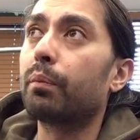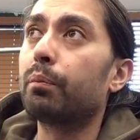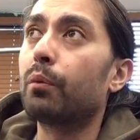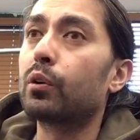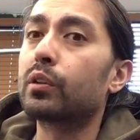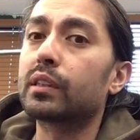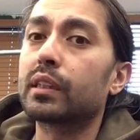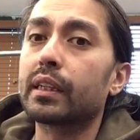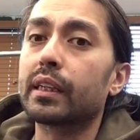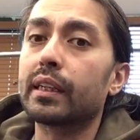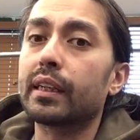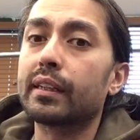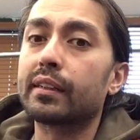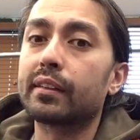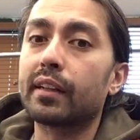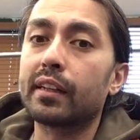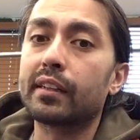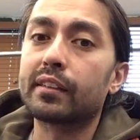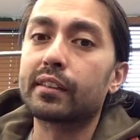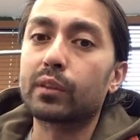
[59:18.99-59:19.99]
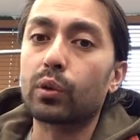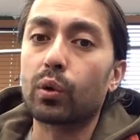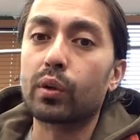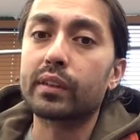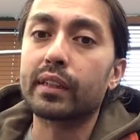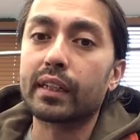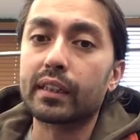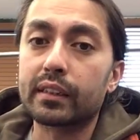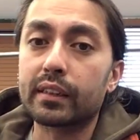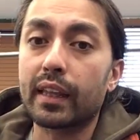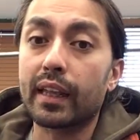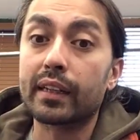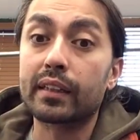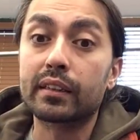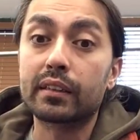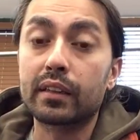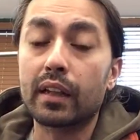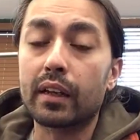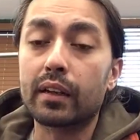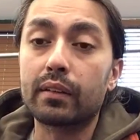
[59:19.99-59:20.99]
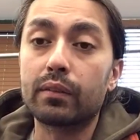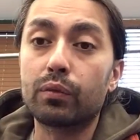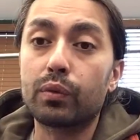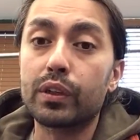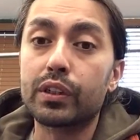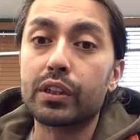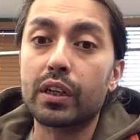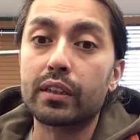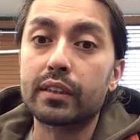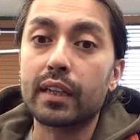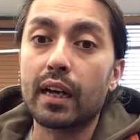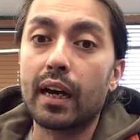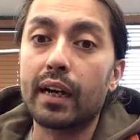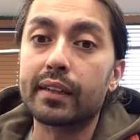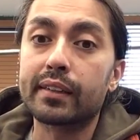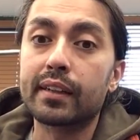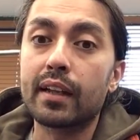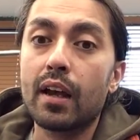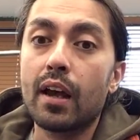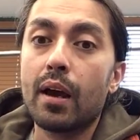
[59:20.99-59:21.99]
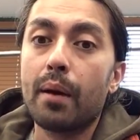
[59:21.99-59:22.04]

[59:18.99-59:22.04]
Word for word: Mostly it's, it's stores that, that, that reach out to us.